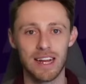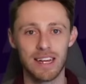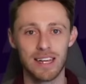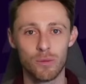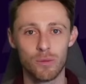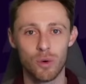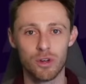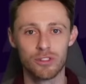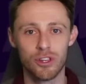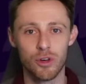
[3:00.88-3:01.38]
what
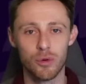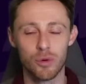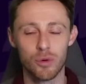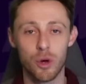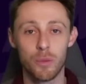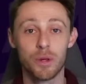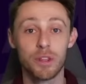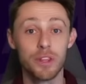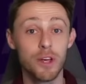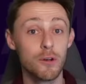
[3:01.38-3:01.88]
is going on with
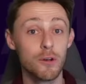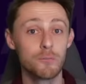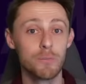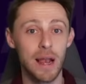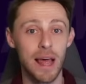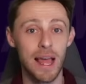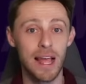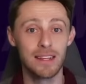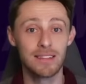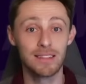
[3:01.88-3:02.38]
those
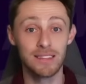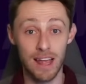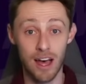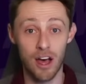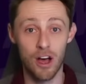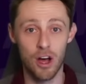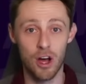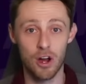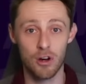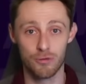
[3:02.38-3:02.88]
players that
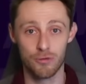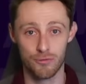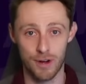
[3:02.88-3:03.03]
are red